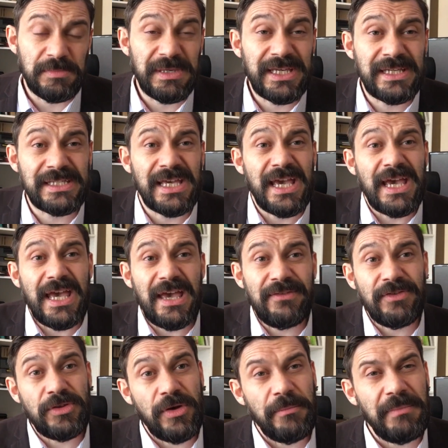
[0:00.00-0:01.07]
Because if
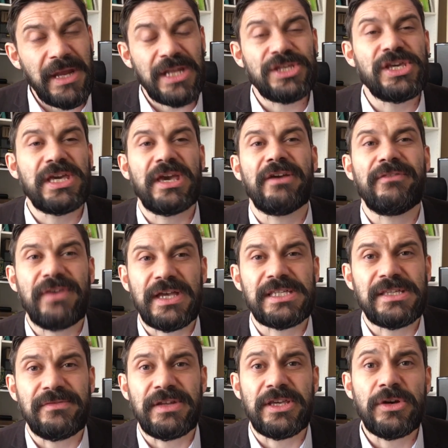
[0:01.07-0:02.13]
you're not managing it
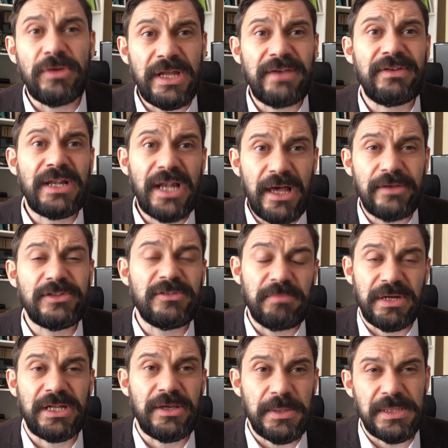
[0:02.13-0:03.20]
effectively, you're leaving loads of
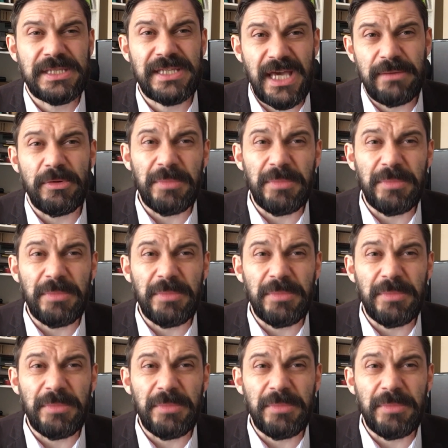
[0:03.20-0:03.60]
money on the table,